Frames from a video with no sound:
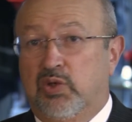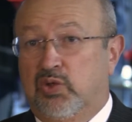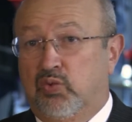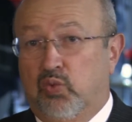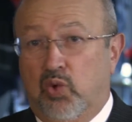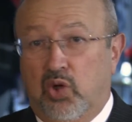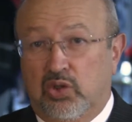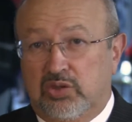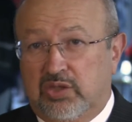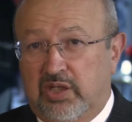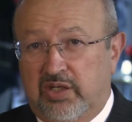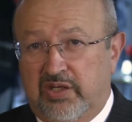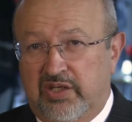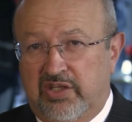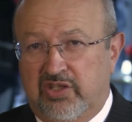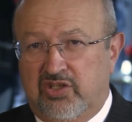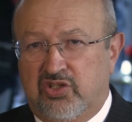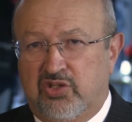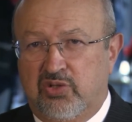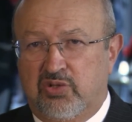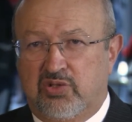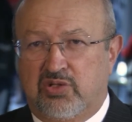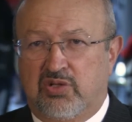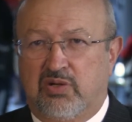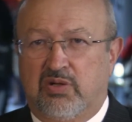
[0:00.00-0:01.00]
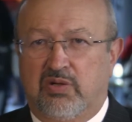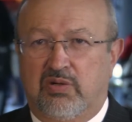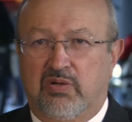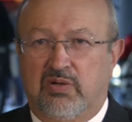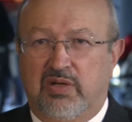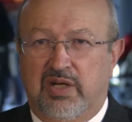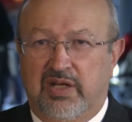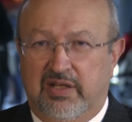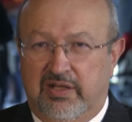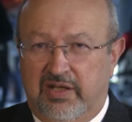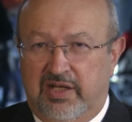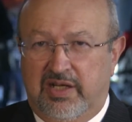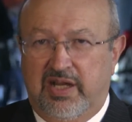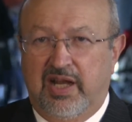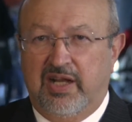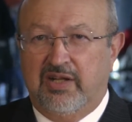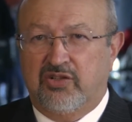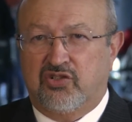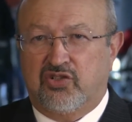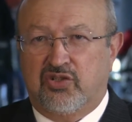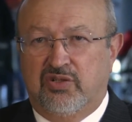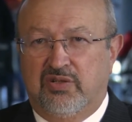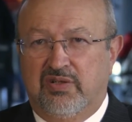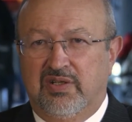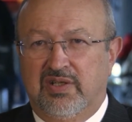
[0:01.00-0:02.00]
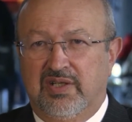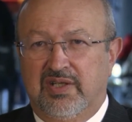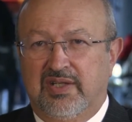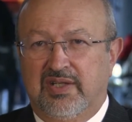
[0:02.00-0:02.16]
with water issues or agriculture.